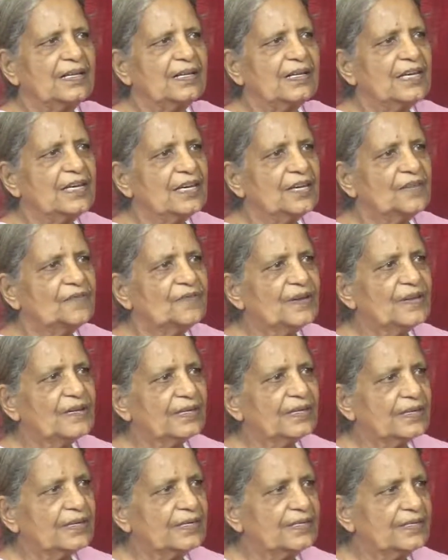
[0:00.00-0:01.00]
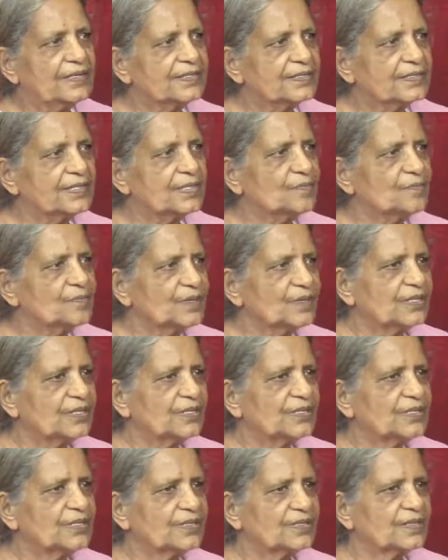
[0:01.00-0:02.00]
living under the
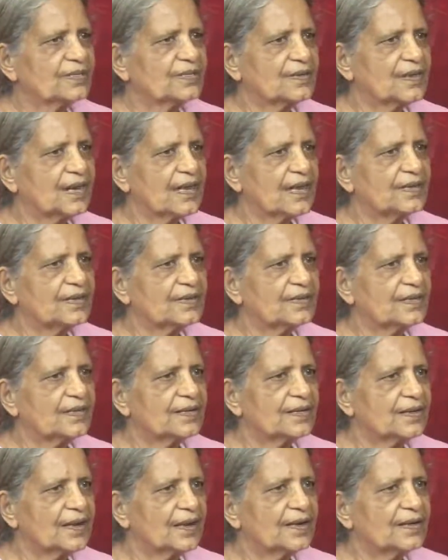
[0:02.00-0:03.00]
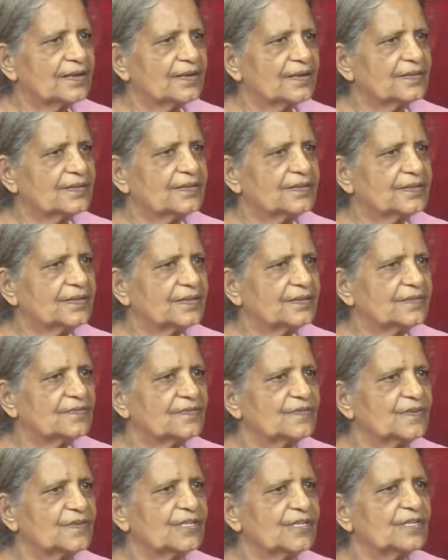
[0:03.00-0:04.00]
mother's light and guidance and
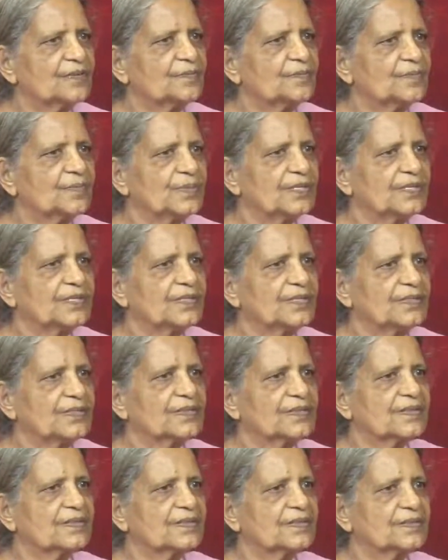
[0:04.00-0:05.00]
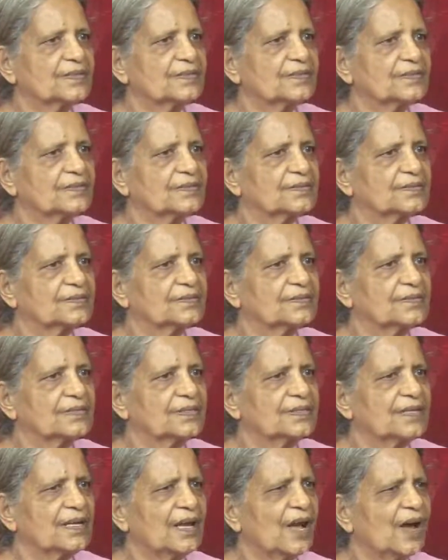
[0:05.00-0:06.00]
everything presence.
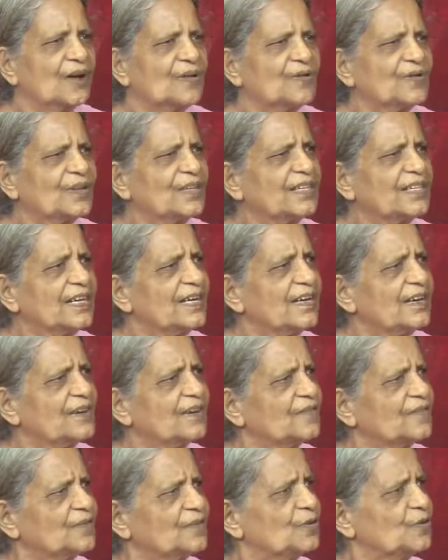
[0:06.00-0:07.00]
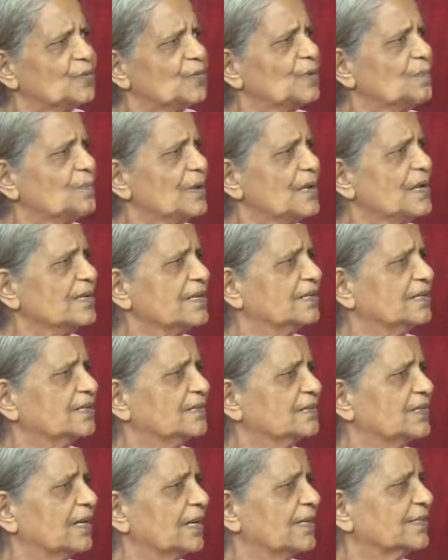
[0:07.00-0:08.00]
How can they love human being
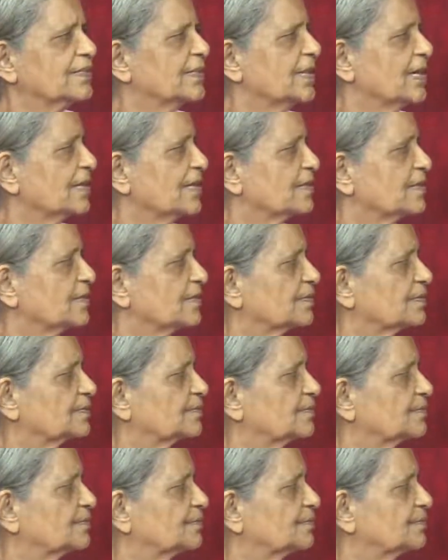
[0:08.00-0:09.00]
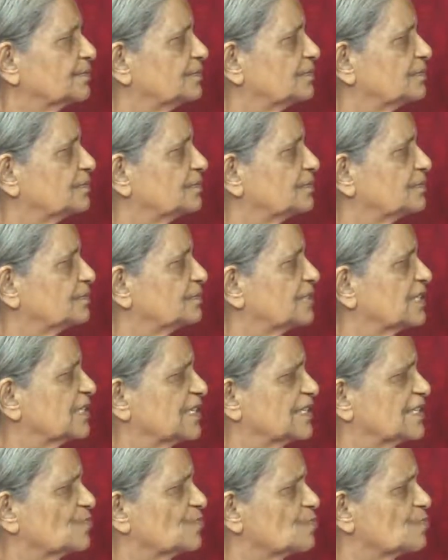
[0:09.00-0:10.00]
like that?
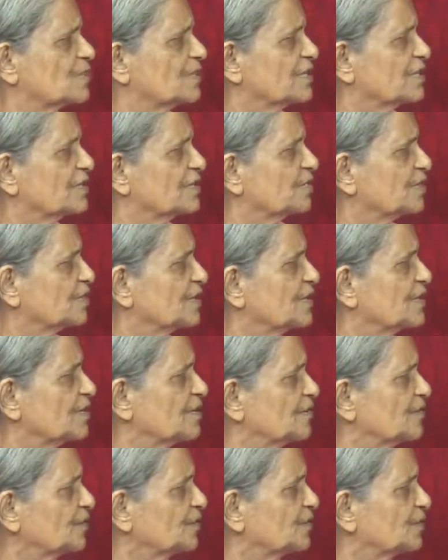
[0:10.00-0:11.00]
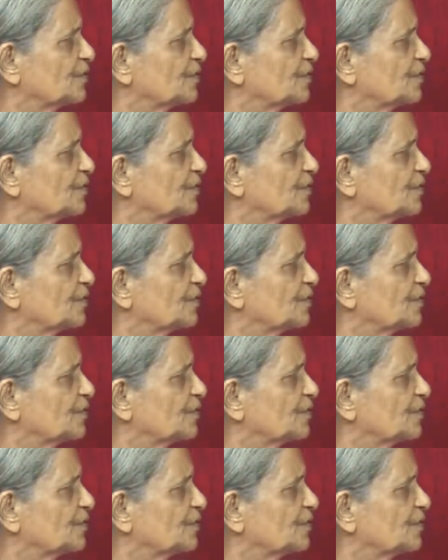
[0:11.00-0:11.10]
Is mother not enough?